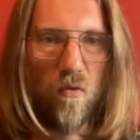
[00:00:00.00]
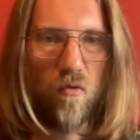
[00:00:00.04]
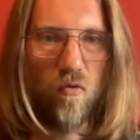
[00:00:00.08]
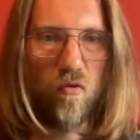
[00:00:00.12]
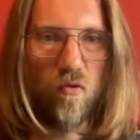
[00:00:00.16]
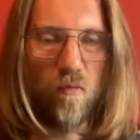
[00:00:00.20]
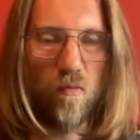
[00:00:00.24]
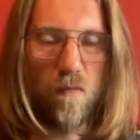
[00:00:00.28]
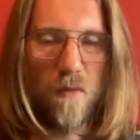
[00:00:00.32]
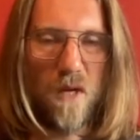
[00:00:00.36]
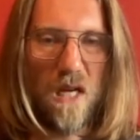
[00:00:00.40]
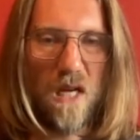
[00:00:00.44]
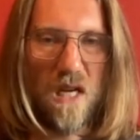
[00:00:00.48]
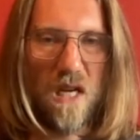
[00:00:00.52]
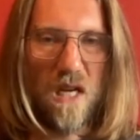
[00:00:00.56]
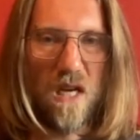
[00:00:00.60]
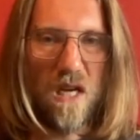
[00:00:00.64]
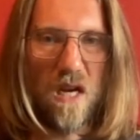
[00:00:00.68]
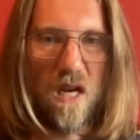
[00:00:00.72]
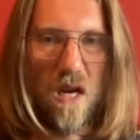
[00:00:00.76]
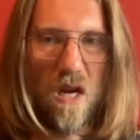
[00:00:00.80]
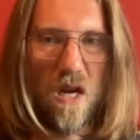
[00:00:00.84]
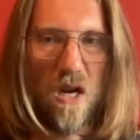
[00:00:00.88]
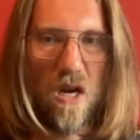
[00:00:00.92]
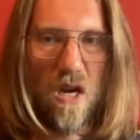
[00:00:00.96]
to me,
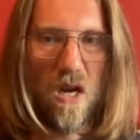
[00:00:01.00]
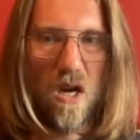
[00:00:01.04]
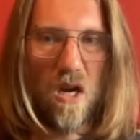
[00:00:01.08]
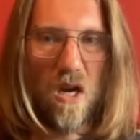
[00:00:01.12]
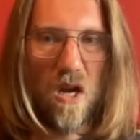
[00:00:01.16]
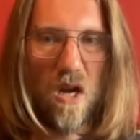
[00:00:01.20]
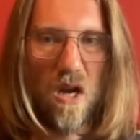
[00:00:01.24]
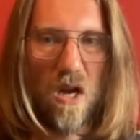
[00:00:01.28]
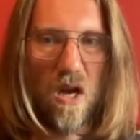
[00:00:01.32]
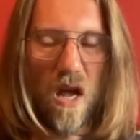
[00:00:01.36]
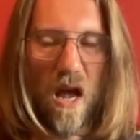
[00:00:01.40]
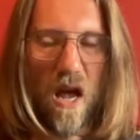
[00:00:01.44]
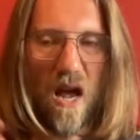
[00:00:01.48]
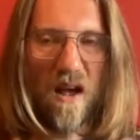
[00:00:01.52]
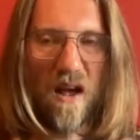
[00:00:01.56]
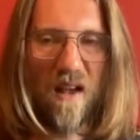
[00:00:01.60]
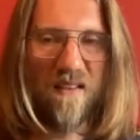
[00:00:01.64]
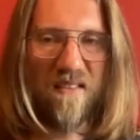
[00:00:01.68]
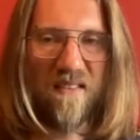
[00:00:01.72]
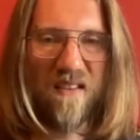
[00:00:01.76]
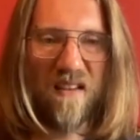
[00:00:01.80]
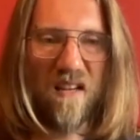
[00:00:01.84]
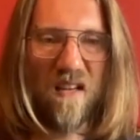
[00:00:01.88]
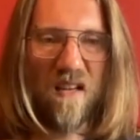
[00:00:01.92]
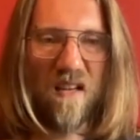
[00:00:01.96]

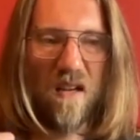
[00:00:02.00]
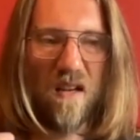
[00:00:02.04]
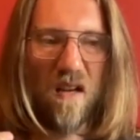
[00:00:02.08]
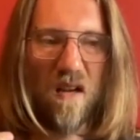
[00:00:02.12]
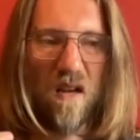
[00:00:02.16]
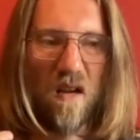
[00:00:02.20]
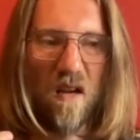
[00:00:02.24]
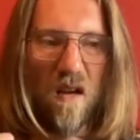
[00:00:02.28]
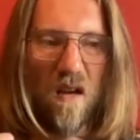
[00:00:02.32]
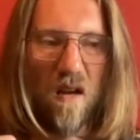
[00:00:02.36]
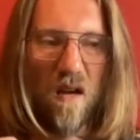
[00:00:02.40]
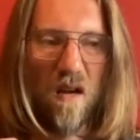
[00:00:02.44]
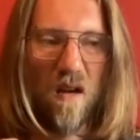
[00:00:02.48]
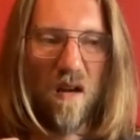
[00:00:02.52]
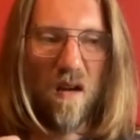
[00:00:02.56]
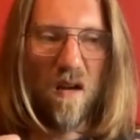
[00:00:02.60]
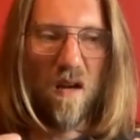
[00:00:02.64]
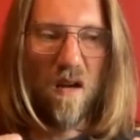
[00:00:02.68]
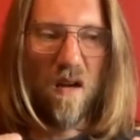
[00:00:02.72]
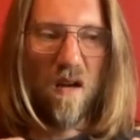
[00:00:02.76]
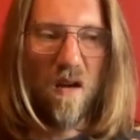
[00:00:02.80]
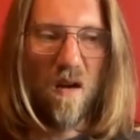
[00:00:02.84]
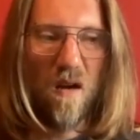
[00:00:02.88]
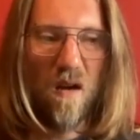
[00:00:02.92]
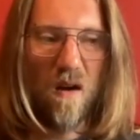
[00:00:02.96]
as in
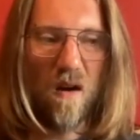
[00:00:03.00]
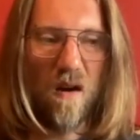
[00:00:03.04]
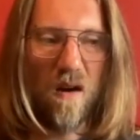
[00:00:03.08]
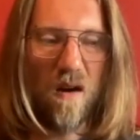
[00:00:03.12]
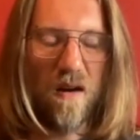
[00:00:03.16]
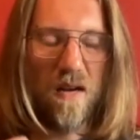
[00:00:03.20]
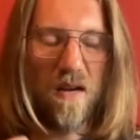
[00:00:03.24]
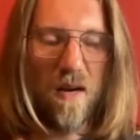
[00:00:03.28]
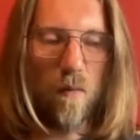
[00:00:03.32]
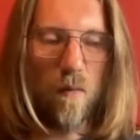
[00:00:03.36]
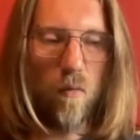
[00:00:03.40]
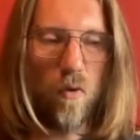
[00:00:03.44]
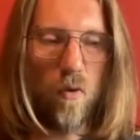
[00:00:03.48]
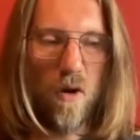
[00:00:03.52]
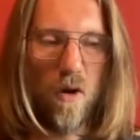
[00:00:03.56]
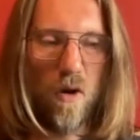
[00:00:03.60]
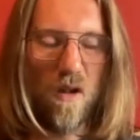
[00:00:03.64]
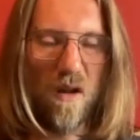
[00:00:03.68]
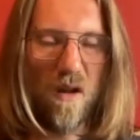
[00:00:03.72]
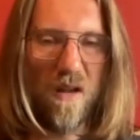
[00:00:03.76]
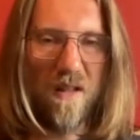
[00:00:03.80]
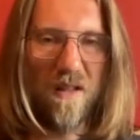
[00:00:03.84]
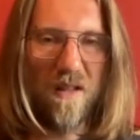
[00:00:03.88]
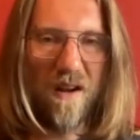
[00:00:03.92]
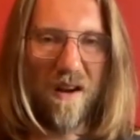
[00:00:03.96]
I am
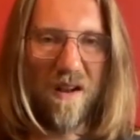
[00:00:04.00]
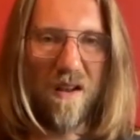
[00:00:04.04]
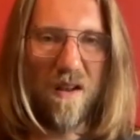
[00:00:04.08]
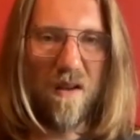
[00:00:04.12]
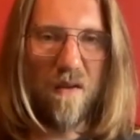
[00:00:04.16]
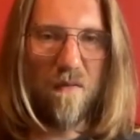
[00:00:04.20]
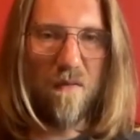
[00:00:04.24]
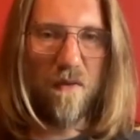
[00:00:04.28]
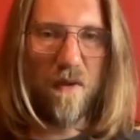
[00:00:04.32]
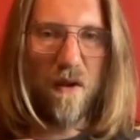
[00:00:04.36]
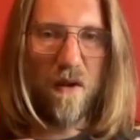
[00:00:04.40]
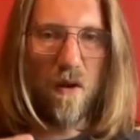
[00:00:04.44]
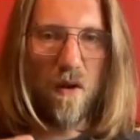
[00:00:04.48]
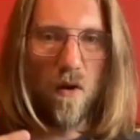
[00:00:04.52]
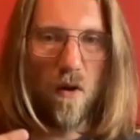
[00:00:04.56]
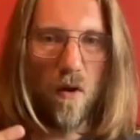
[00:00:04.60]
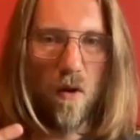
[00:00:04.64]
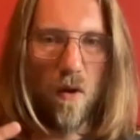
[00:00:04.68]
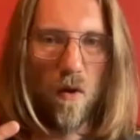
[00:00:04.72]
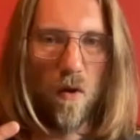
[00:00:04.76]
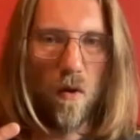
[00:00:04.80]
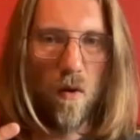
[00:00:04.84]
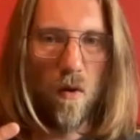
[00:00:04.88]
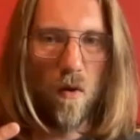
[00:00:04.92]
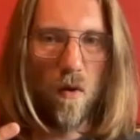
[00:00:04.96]
real and I live in a
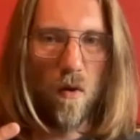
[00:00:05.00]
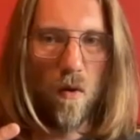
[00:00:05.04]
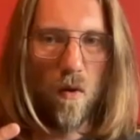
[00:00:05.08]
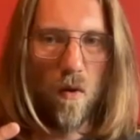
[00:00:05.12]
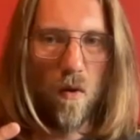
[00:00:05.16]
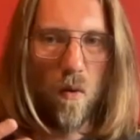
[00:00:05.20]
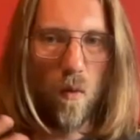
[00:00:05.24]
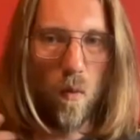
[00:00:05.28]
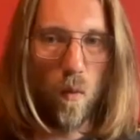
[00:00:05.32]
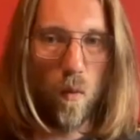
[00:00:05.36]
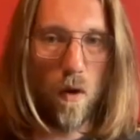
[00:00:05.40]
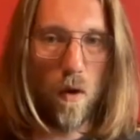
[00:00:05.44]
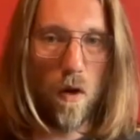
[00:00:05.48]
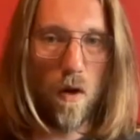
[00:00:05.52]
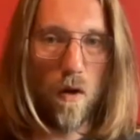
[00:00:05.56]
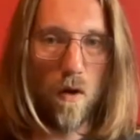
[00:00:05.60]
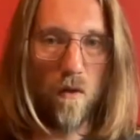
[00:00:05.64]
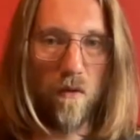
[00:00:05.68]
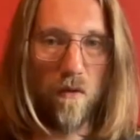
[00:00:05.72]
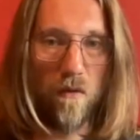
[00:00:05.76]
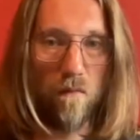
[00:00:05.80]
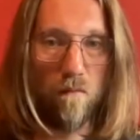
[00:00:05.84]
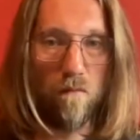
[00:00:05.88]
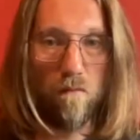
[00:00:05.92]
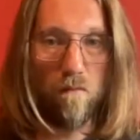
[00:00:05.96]

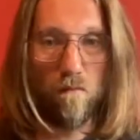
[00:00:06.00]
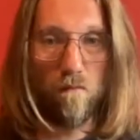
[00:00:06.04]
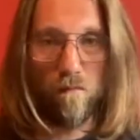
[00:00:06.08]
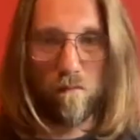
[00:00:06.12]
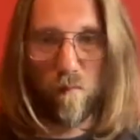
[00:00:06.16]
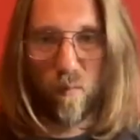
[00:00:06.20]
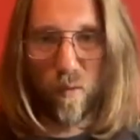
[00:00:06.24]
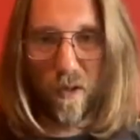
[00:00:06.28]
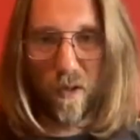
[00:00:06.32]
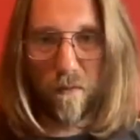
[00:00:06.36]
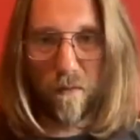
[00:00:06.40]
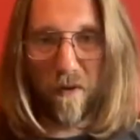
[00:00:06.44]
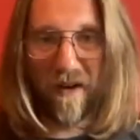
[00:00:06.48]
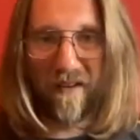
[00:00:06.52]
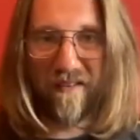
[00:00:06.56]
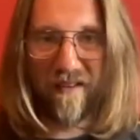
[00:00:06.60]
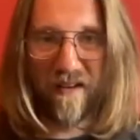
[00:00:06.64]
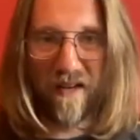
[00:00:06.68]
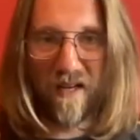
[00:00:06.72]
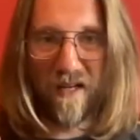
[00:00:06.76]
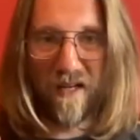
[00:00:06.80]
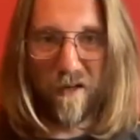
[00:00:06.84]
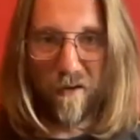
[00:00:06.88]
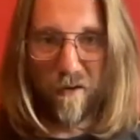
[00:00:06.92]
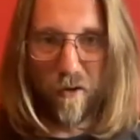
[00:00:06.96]
world, what am I
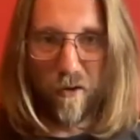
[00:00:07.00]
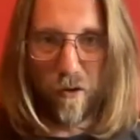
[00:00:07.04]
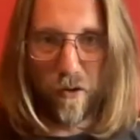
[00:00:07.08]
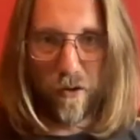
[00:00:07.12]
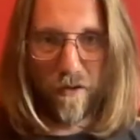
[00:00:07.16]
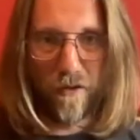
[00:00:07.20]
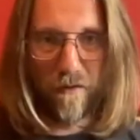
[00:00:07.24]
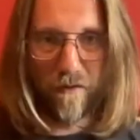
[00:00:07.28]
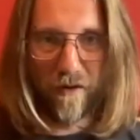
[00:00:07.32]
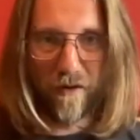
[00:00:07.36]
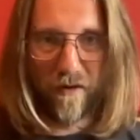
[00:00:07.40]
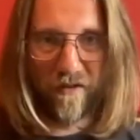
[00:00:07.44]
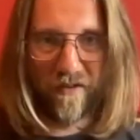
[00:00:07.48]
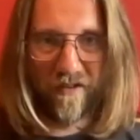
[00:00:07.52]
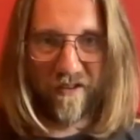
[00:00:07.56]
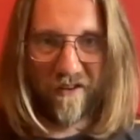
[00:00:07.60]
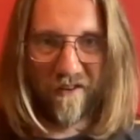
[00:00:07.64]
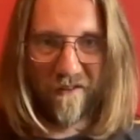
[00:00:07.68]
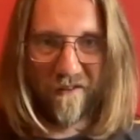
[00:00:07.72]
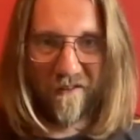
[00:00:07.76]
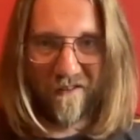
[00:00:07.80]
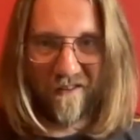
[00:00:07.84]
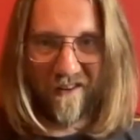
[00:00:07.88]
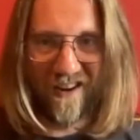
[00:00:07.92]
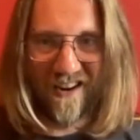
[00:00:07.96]
saying? Universe,
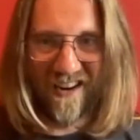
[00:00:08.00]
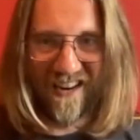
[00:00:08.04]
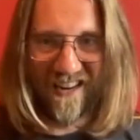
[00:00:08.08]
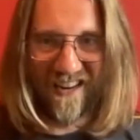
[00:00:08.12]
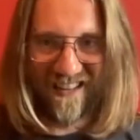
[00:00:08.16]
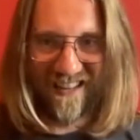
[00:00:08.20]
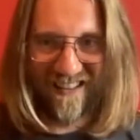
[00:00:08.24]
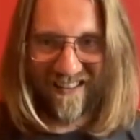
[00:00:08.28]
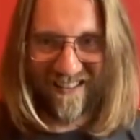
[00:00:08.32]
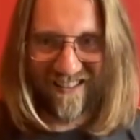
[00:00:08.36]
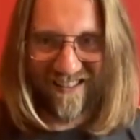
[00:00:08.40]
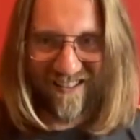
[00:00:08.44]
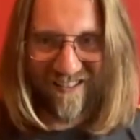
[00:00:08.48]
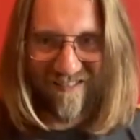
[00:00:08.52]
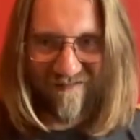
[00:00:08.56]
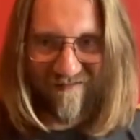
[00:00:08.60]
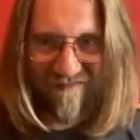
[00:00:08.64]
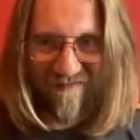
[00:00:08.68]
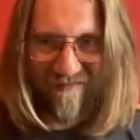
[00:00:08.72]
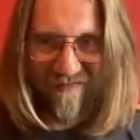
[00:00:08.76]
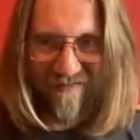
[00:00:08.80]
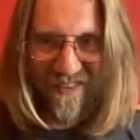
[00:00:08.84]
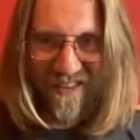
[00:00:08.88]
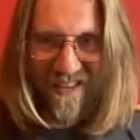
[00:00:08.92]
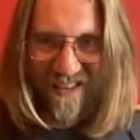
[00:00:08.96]
right?
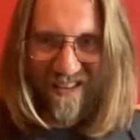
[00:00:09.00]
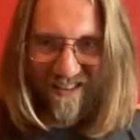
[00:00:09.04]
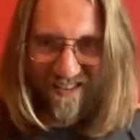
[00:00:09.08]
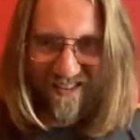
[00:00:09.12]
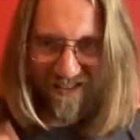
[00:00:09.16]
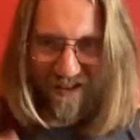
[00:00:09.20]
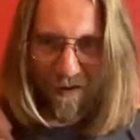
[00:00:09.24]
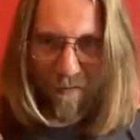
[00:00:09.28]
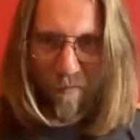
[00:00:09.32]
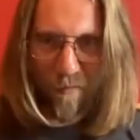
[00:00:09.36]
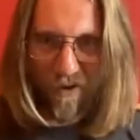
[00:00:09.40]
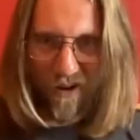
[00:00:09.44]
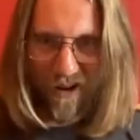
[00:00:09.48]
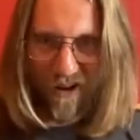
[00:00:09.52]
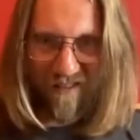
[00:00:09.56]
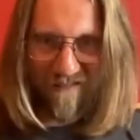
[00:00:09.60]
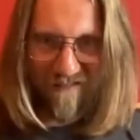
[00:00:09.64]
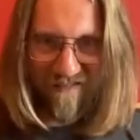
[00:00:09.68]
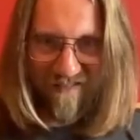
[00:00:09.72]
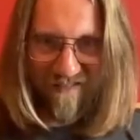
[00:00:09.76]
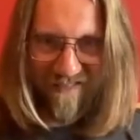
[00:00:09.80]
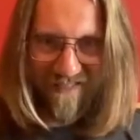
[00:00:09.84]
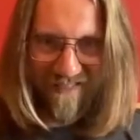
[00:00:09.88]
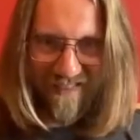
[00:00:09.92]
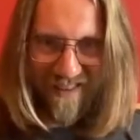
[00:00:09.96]
Somewhere
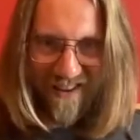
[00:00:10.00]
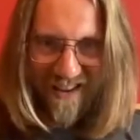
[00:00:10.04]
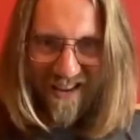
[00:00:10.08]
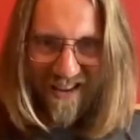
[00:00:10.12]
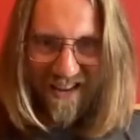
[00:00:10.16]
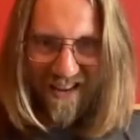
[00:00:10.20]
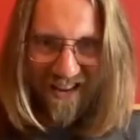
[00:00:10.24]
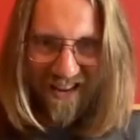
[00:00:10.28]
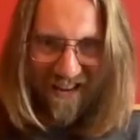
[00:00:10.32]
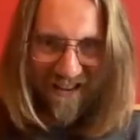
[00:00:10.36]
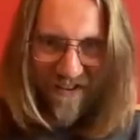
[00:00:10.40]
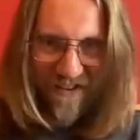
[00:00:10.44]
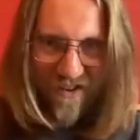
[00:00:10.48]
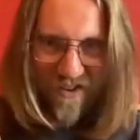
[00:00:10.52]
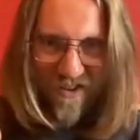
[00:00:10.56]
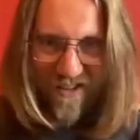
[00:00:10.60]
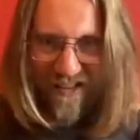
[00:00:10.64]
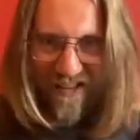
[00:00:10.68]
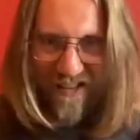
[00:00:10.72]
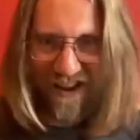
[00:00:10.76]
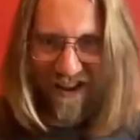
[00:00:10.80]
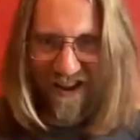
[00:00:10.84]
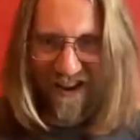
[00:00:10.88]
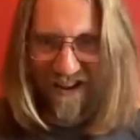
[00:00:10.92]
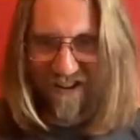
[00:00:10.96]
in the
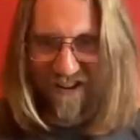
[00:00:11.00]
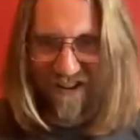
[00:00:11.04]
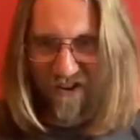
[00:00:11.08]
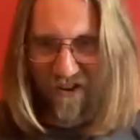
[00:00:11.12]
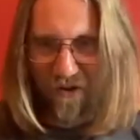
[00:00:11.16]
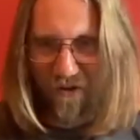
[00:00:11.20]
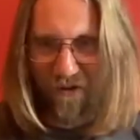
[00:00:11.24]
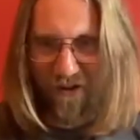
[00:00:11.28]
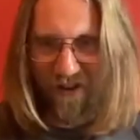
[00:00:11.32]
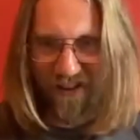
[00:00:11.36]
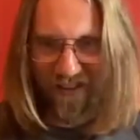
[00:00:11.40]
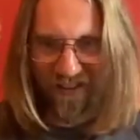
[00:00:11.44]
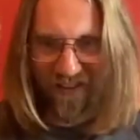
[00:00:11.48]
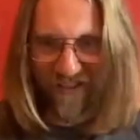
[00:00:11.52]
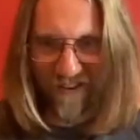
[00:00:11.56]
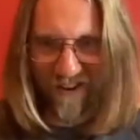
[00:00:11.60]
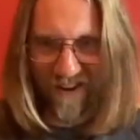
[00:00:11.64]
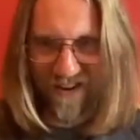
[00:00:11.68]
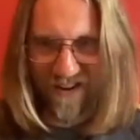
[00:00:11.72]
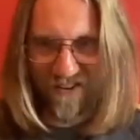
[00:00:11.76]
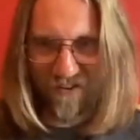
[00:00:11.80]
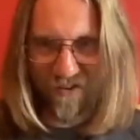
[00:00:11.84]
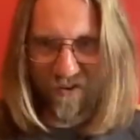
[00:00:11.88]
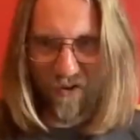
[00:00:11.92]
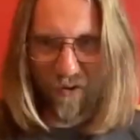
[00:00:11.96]
UK, in the US, or I
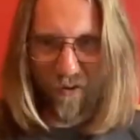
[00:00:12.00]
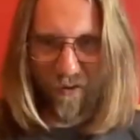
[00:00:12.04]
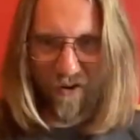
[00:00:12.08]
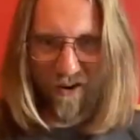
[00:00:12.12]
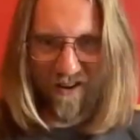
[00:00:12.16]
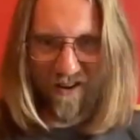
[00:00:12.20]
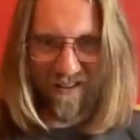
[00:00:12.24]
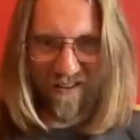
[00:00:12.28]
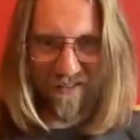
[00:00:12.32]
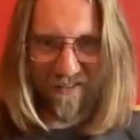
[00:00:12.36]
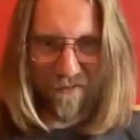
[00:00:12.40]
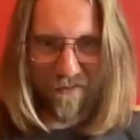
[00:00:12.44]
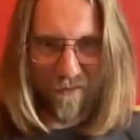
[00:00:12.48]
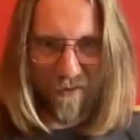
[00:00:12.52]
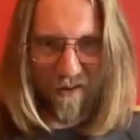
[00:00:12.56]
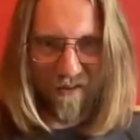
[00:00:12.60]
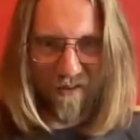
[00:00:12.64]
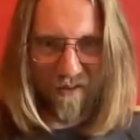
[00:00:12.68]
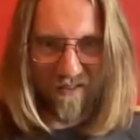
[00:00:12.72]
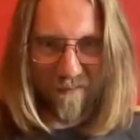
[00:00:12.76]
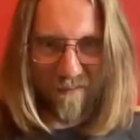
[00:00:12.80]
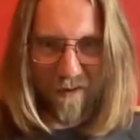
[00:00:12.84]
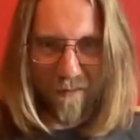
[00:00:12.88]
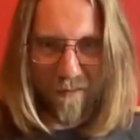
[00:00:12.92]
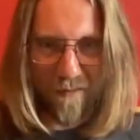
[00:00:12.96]
don't know where else,
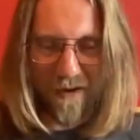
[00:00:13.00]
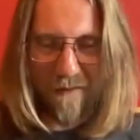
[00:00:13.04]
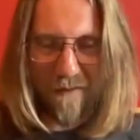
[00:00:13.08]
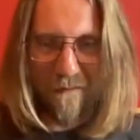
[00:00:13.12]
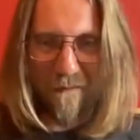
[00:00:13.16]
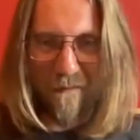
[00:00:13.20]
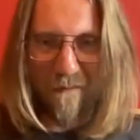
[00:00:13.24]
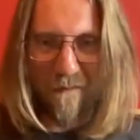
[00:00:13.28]
France maybe,